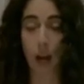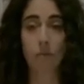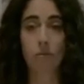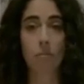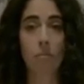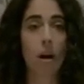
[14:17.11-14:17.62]

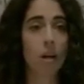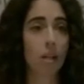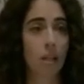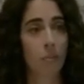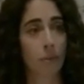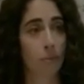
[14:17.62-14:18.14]
a
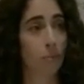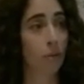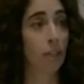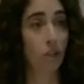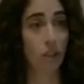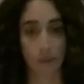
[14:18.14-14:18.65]
remarkable
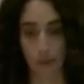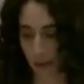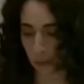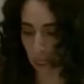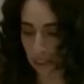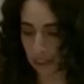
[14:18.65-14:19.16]
breach of
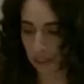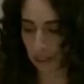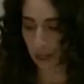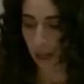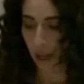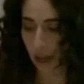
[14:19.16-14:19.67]

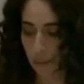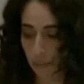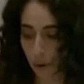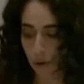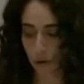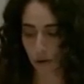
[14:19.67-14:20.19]
ethics and
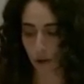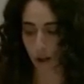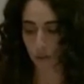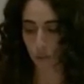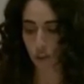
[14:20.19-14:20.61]
protocol,